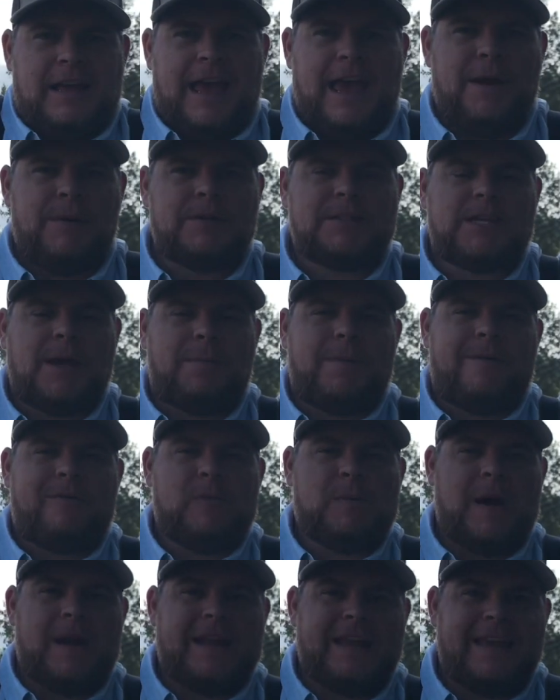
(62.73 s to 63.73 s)
Hey, what's up,
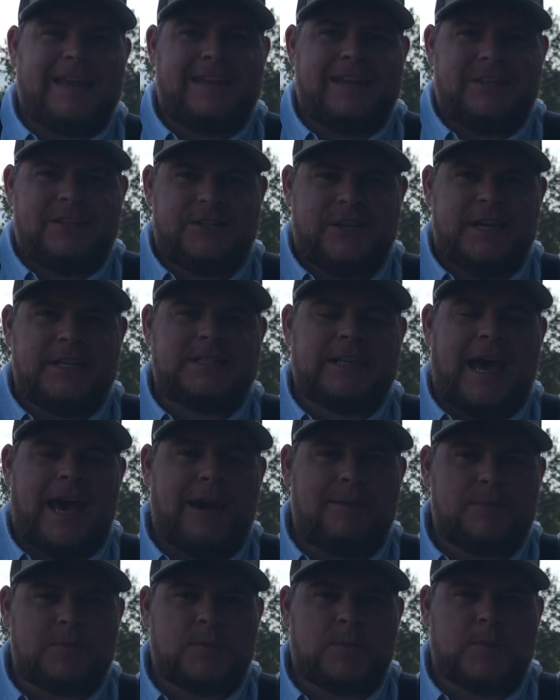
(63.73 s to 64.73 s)
everybody? Jace
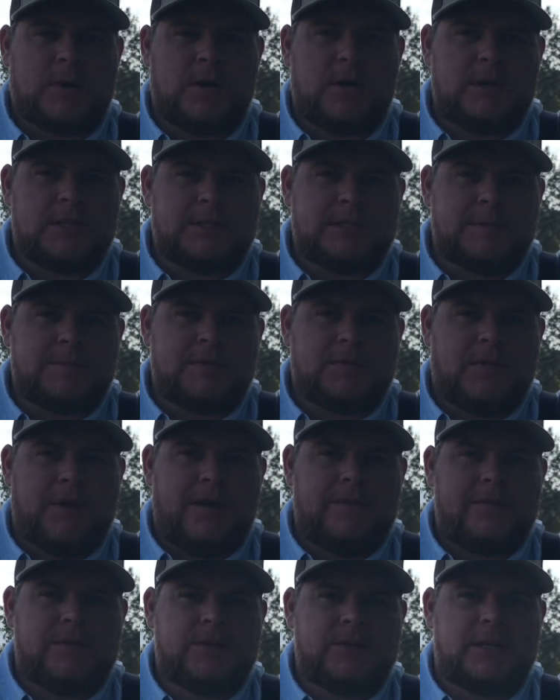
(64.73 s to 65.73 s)
Adams from Currentseams
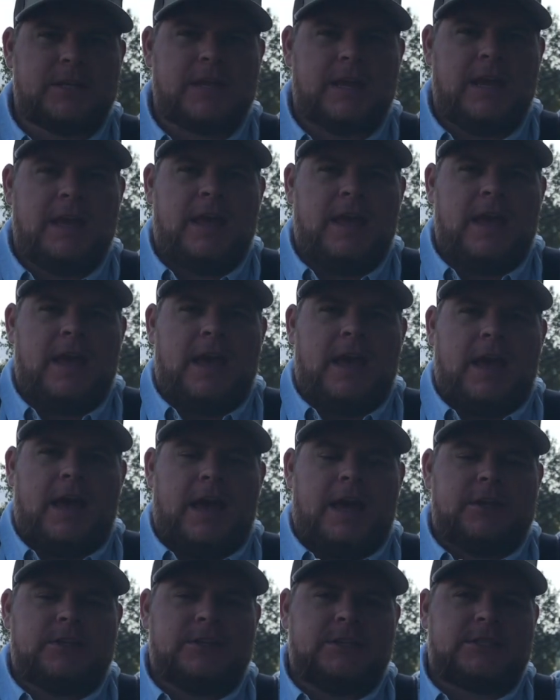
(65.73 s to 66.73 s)
Fly Fishing.
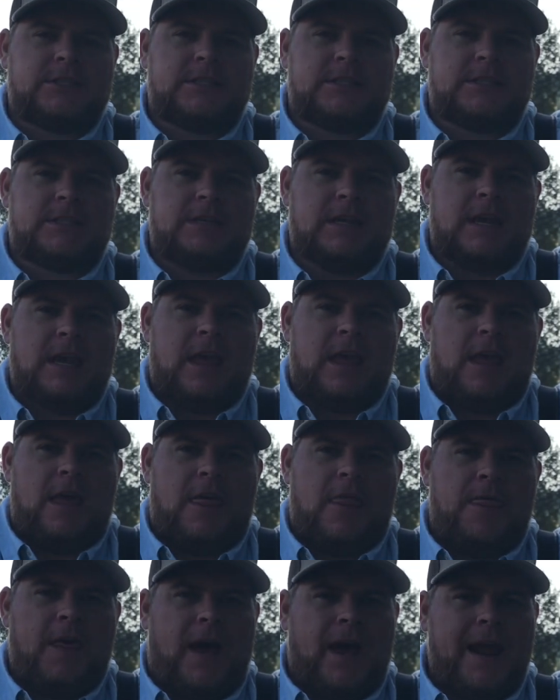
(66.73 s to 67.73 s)
Just
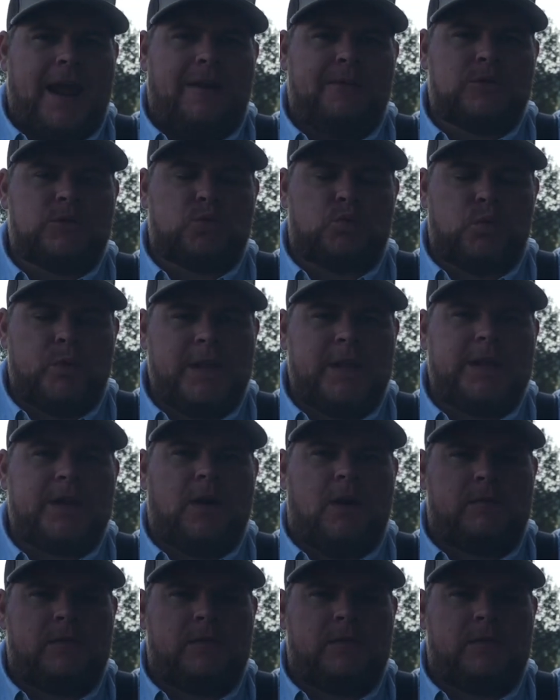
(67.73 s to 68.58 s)
thought I was really